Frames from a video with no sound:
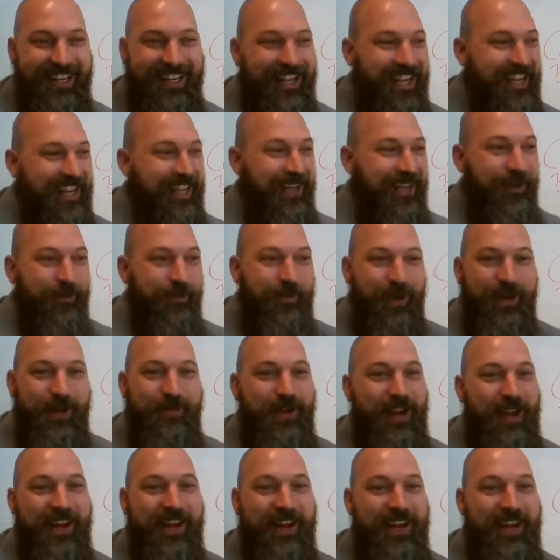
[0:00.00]
they'll
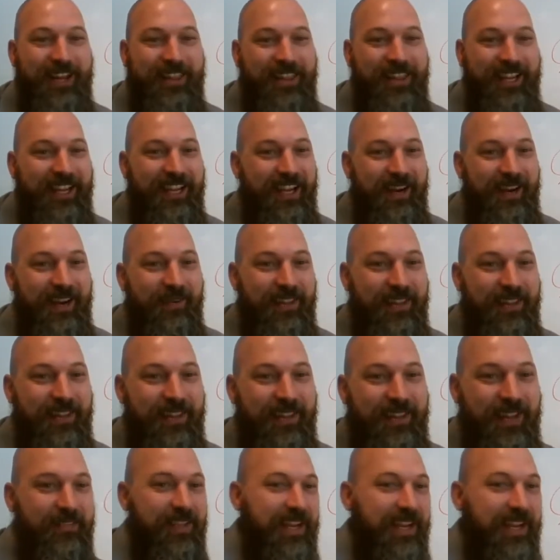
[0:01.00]
abbreviate anything and everything
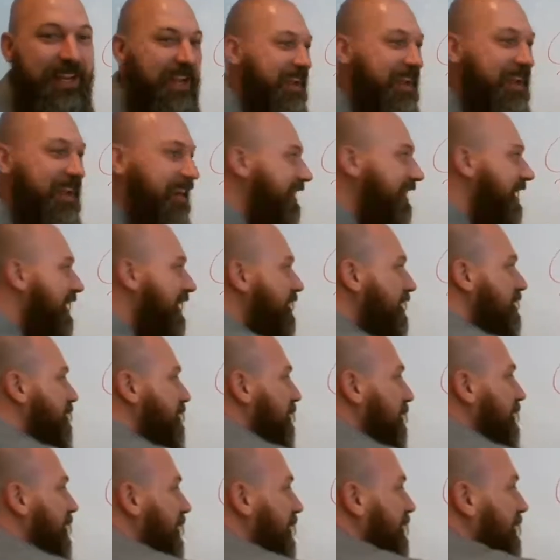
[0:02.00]
if they can.
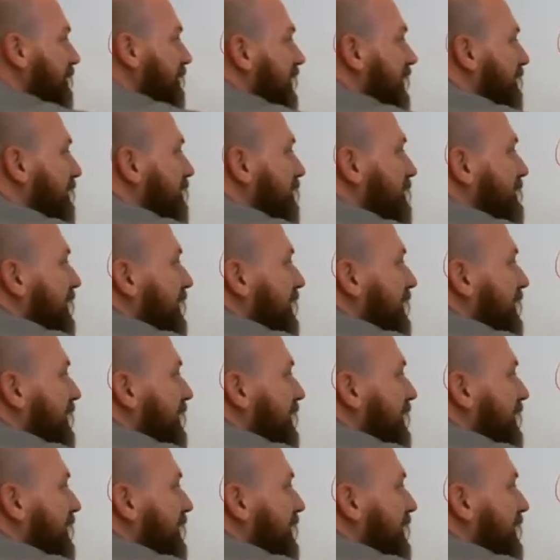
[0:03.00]
So another name for